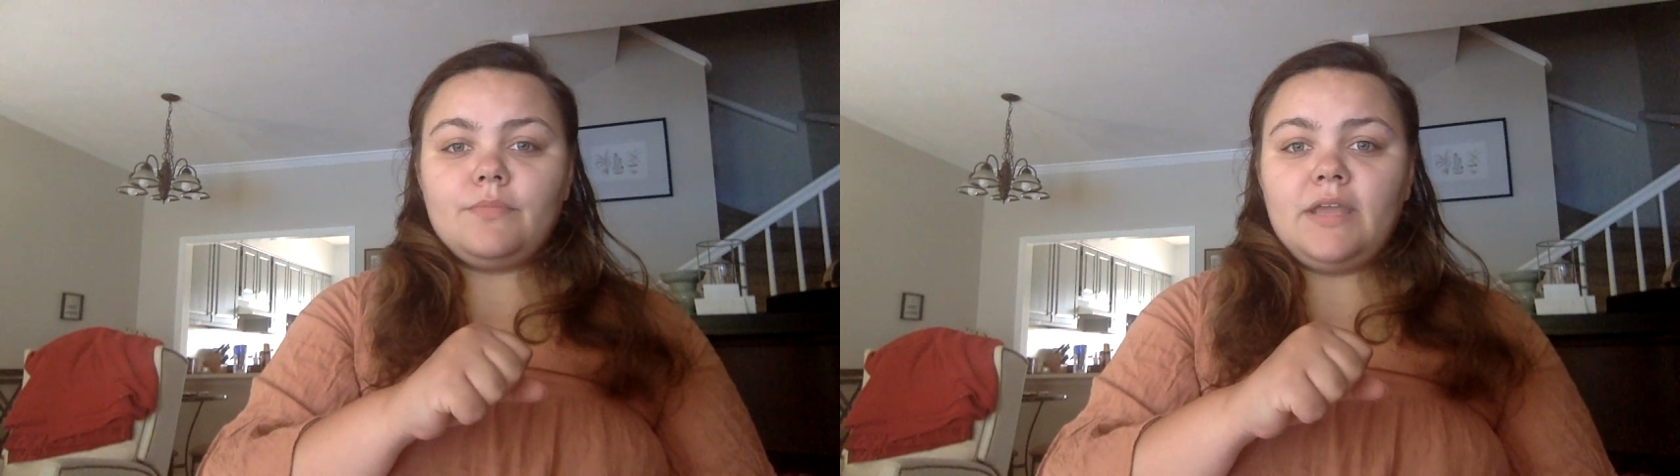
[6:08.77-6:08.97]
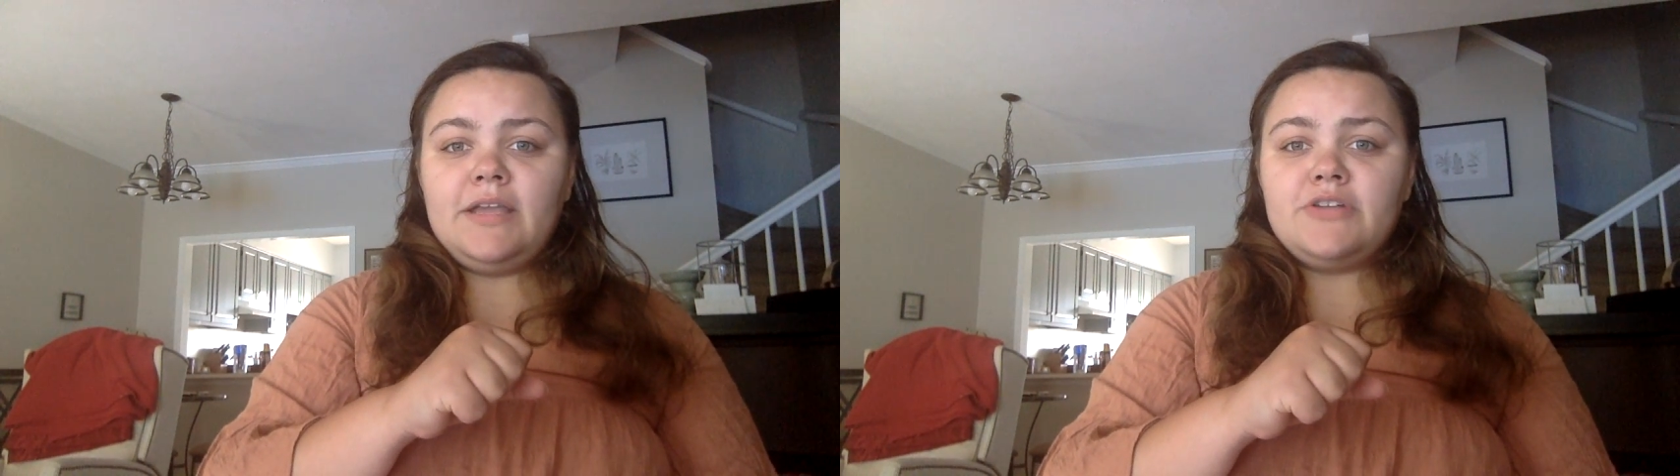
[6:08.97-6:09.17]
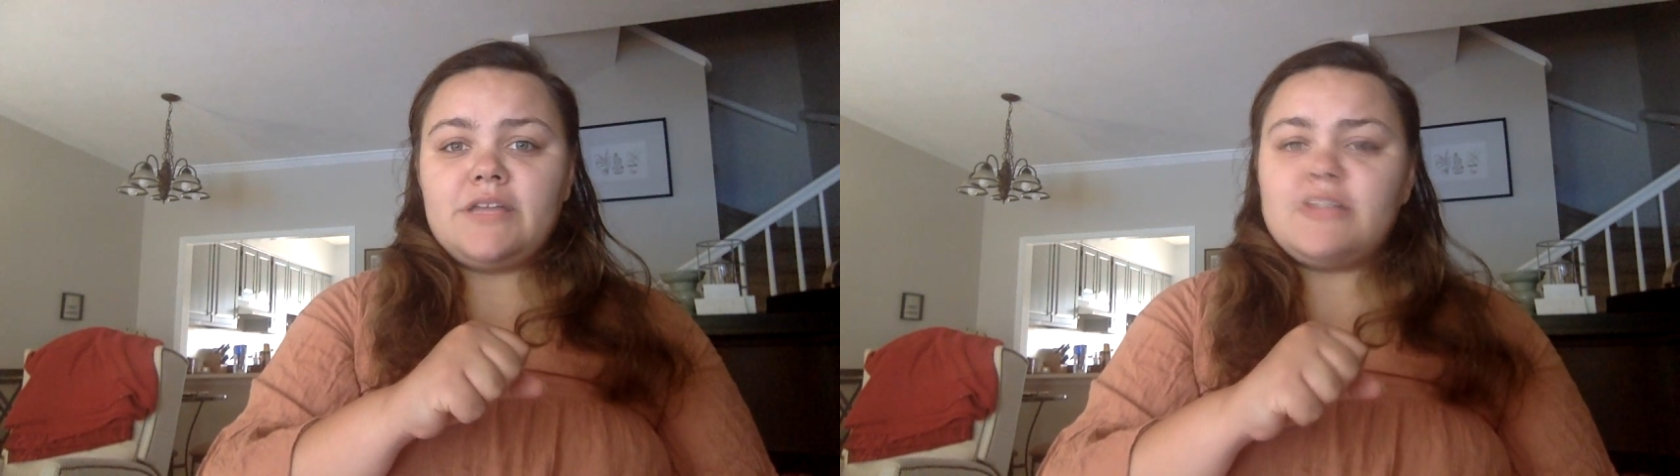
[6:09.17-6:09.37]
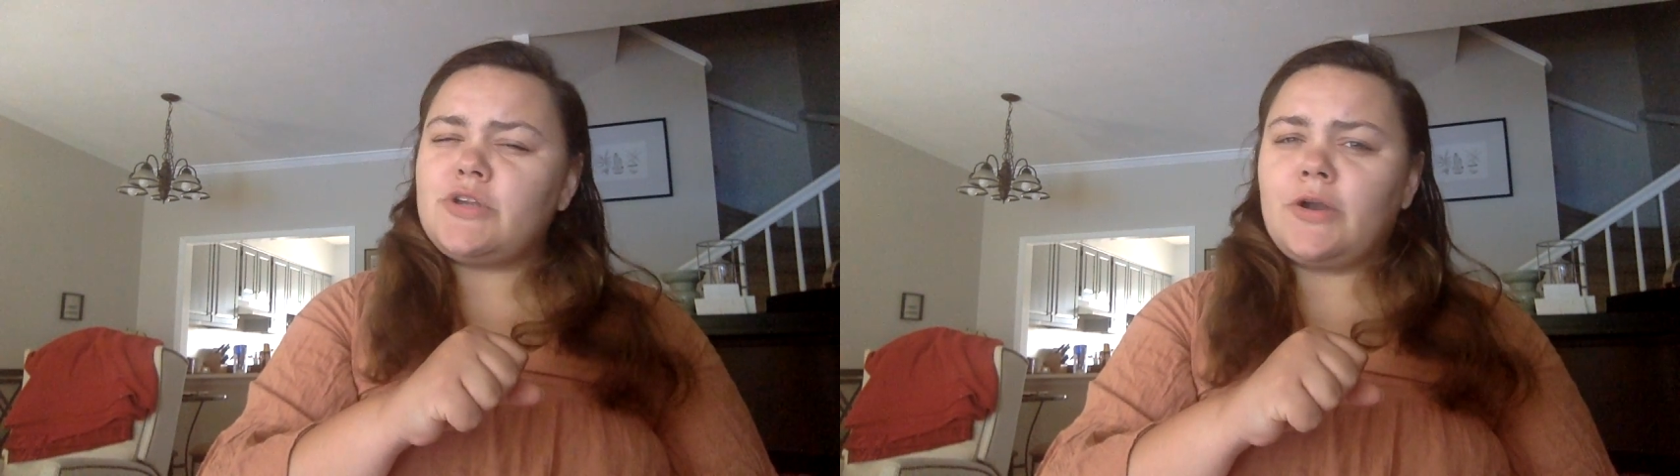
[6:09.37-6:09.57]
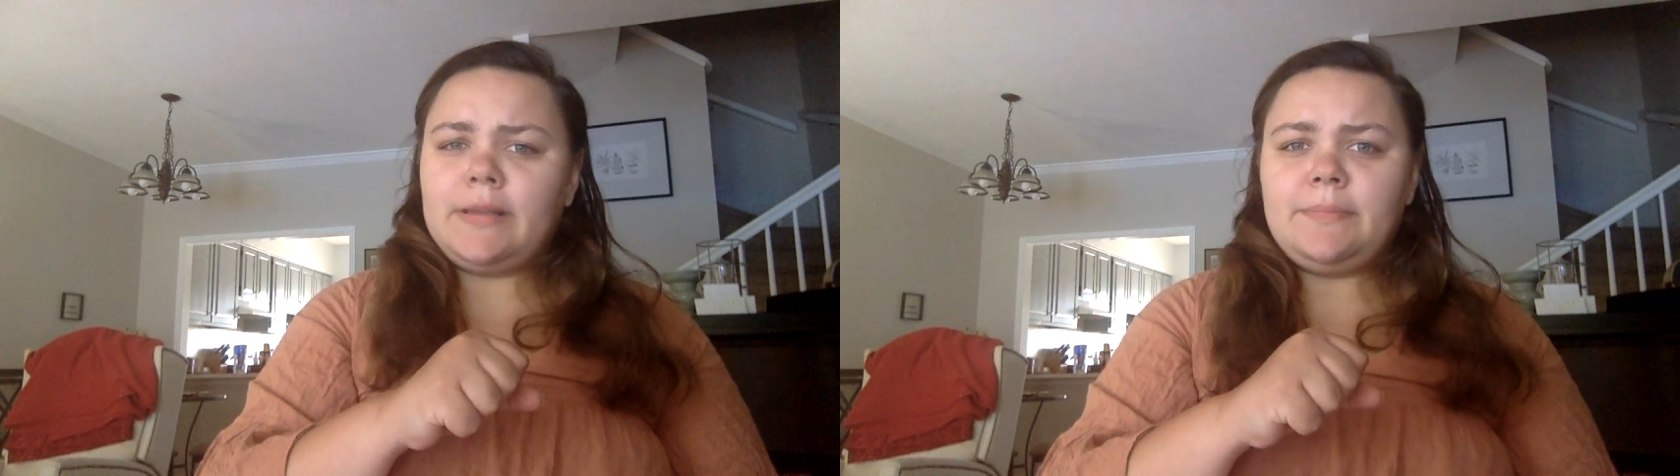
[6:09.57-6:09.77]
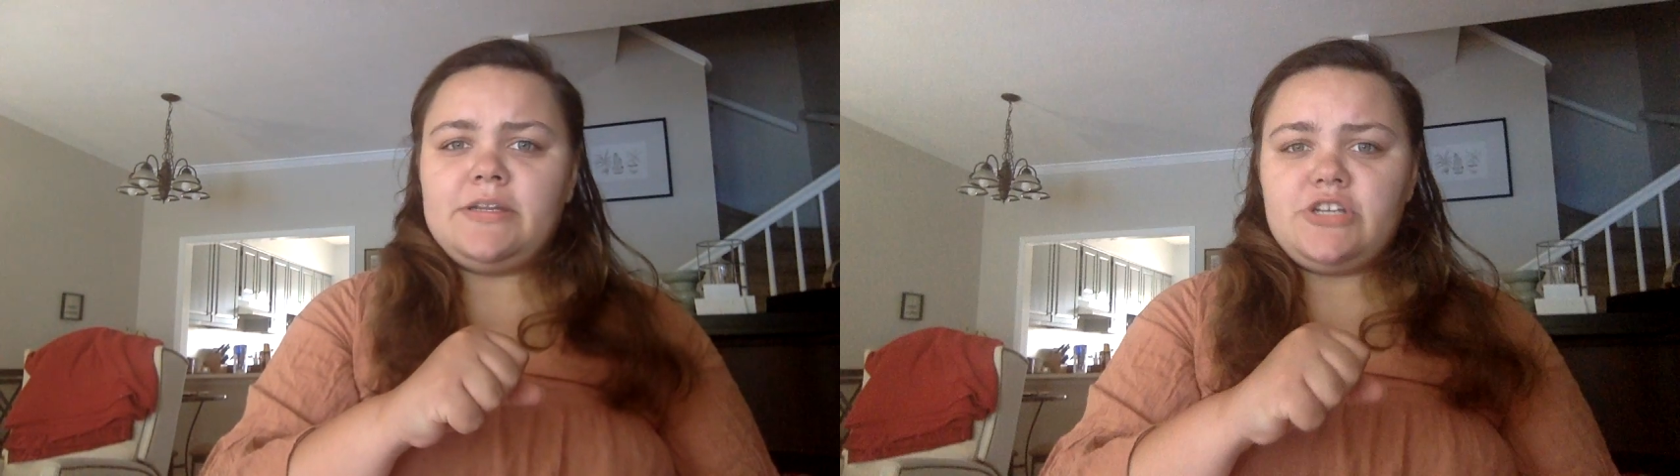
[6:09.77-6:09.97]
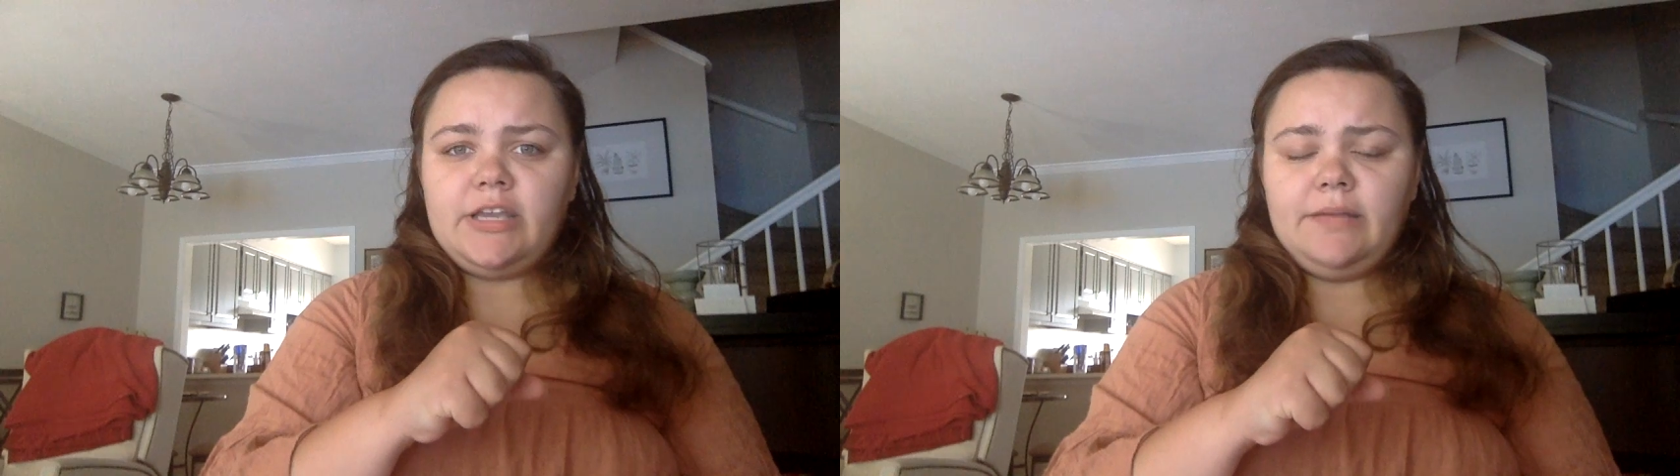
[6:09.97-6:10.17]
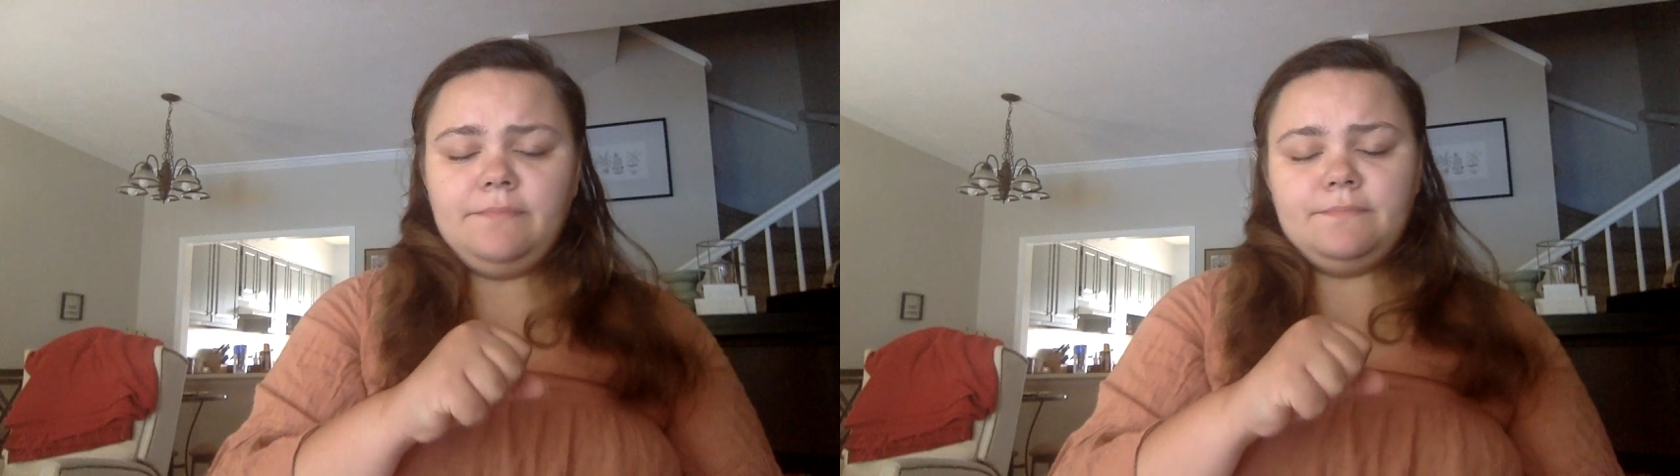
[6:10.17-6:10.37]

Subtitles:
Here's that starting pitch again.